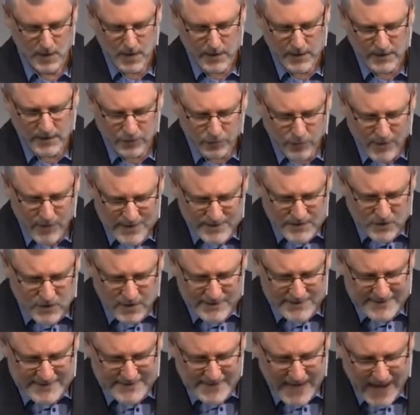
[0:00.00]
Now, the reason I
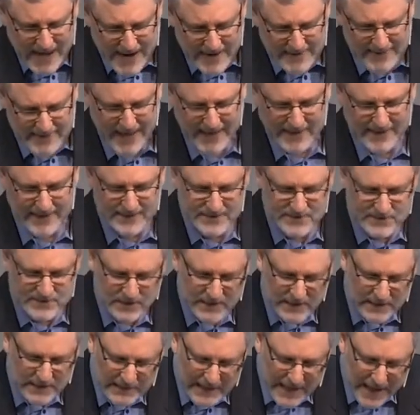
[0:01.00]
say that is to
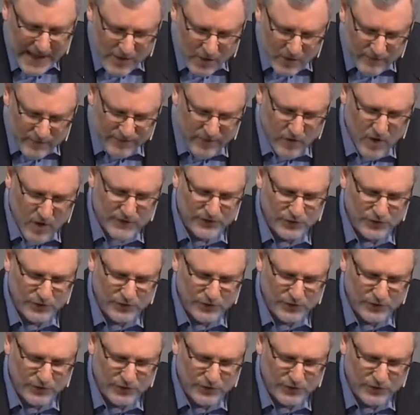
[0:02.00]
clarify